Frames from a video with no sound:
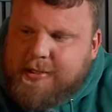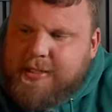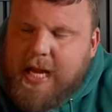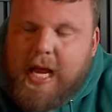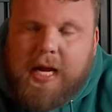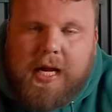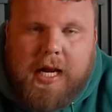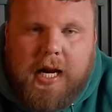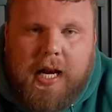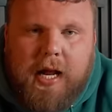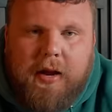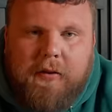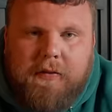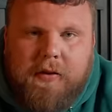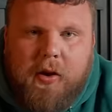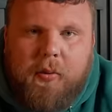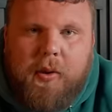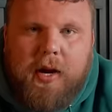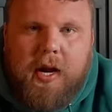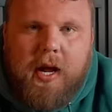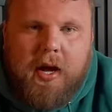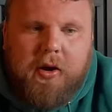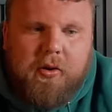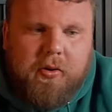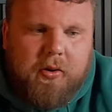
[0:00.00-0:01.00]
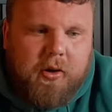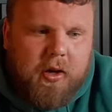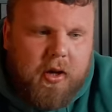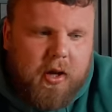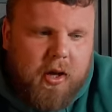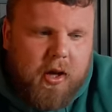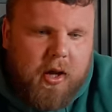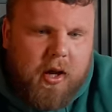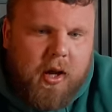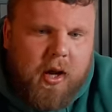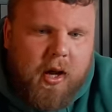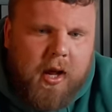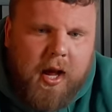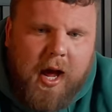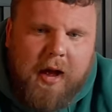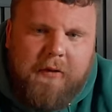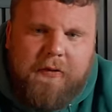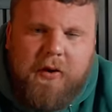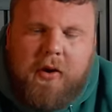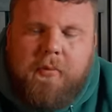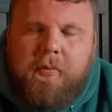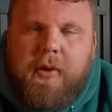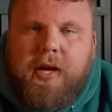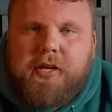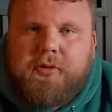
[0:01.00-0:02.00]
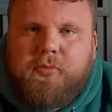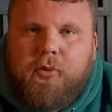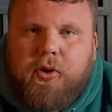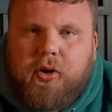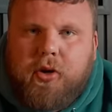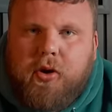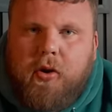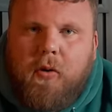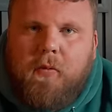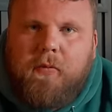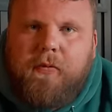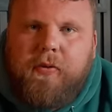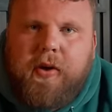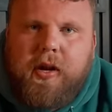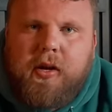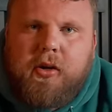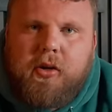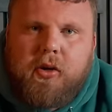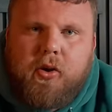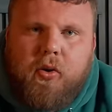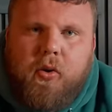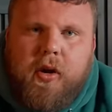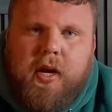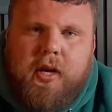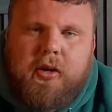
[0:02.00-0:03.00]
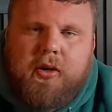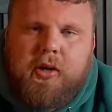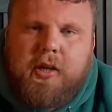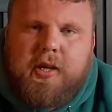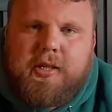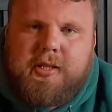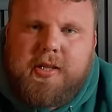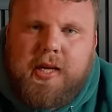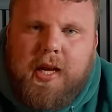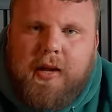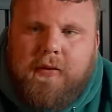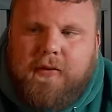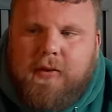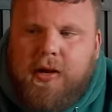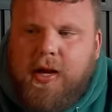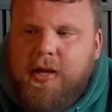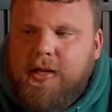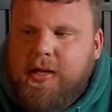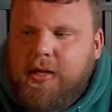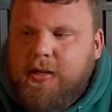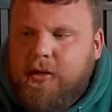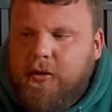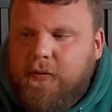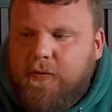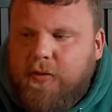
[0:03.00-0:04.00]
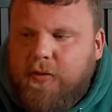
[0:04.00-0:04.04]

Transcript: second lift, I went out. I felt much more confident going into this lift than I did the